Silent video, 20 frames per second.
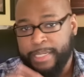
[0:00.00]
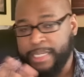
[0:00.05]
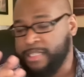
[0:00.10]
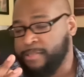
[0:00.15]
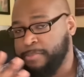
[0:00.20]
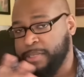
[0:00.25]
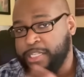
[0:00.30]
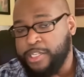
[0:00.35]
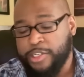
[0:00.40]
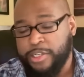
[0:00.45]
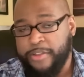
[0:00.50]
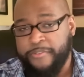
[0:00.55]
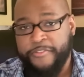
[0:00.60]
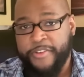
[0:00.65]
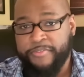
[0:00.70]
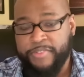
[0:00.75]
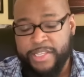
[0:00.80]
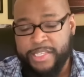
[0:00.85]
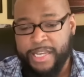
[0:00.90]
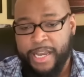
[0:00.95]
but potentially
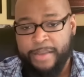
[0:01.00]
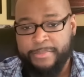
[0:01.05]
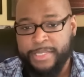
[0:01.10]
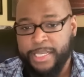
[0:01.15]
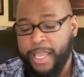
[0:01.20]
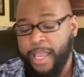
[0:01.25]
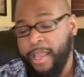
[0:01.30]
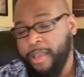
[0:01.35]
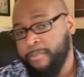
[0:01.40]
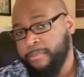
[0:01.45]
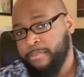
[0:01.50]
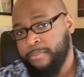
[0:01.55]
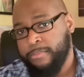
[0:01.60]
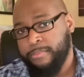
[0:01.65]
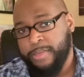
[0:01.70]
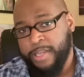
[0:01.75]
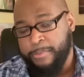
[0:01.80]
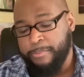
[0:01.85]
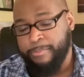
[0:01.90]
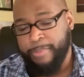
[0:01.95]
50 times a game
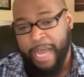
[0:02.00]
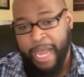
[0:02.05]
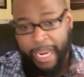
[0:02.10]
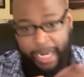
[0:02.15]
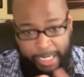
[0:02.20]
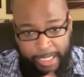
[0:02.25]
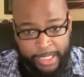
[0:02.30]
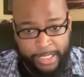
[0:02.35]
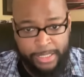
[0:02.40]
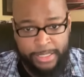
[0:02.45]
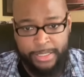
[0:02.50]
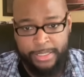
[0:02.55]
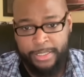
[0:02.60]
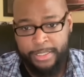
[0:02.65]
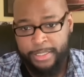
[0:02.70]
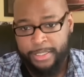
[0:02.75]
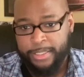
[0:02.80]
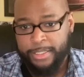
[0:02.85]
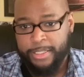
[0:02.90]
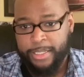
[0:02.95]
combined
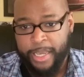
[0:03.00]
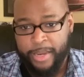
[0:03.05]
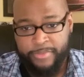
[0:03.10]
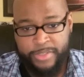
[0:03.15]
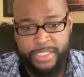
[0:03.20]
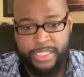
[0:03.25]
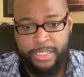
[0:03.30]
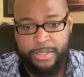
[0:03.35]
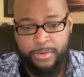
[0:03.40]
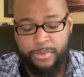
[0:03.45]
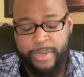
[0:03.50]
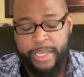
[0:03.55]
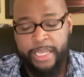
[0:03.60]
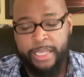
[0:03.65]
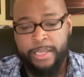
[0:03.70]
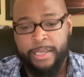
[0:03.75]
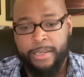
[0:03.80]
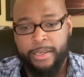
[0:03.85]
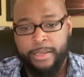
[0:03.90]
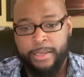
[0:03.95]
every single
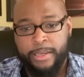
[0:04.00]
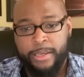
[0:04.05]
week.